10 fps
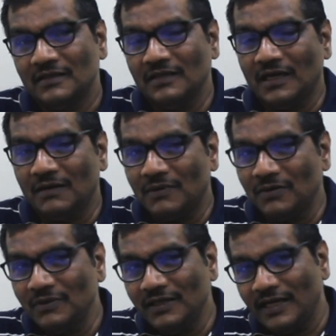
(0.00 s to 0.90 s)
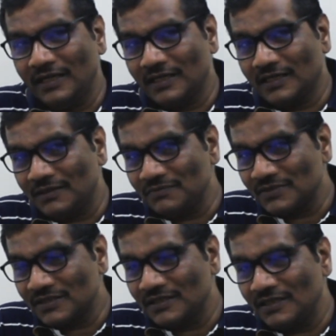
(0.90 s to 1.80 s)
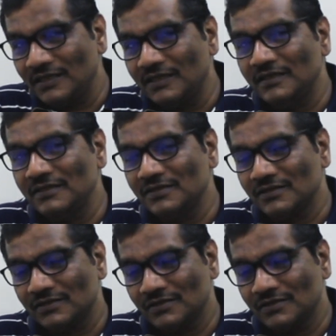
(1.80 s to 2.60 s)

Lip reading: The amount that comes is